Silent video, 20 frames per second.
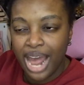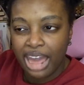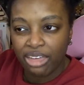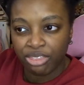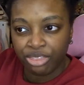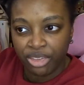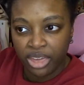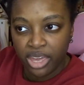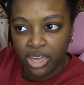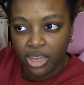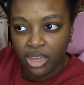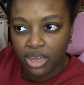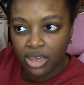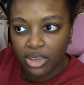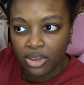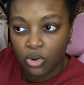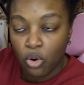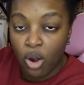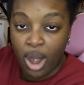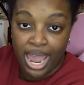I think,
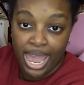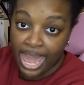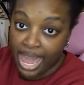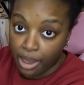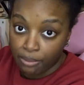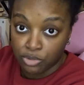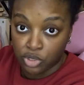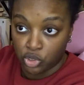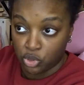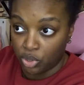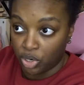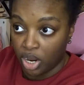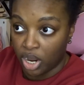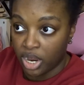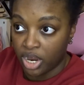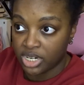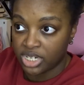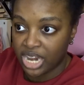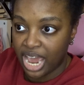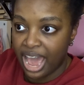or I am too
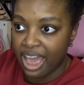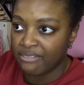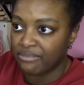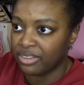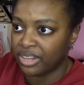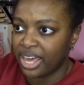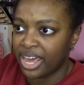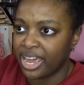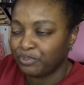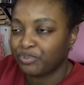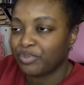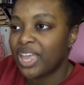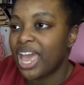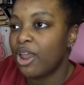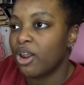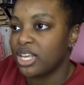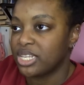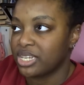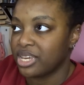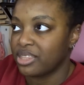young to have, like, how
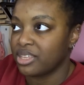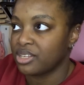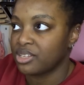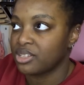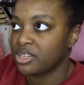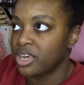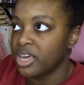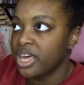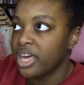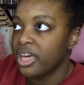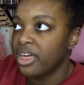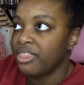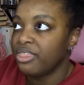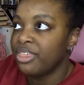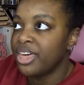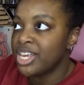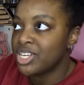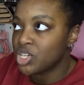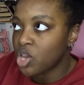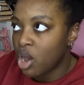do I say this?
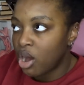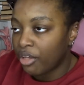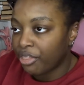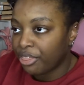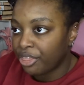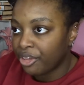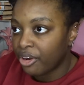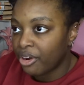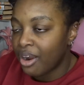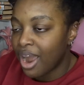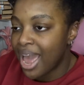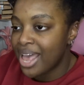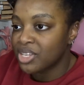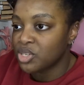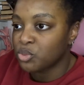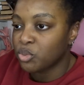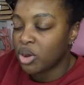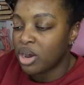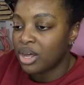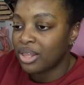This author,
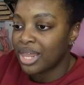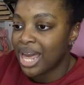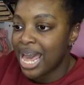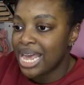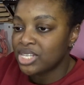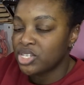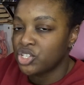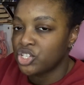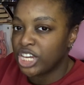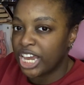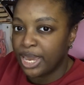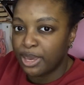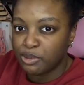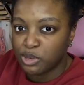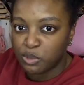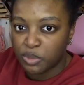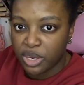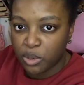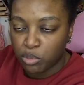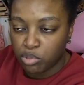as well as
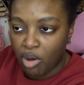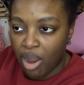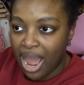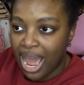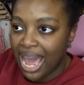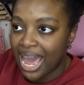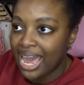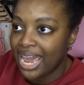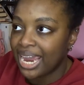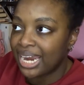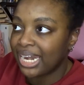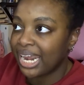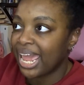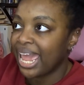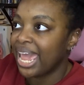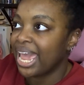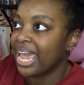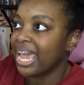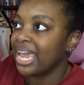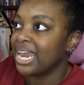James McBride
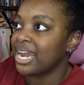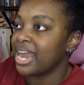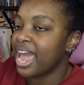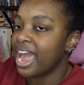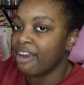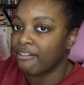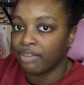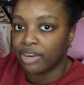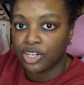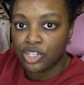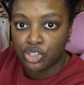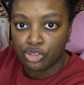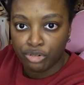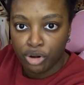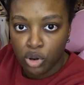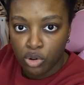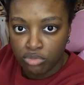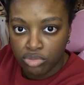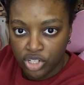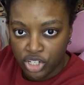and Eric
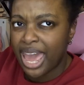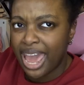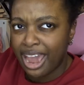Jerome